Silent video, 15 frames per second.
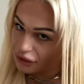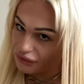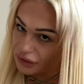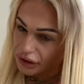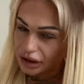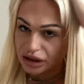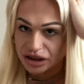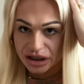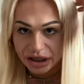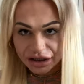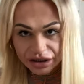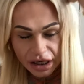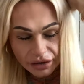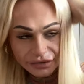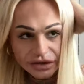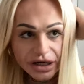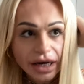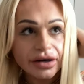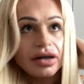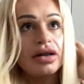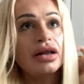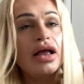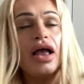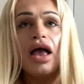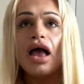fucking shit show of a channel.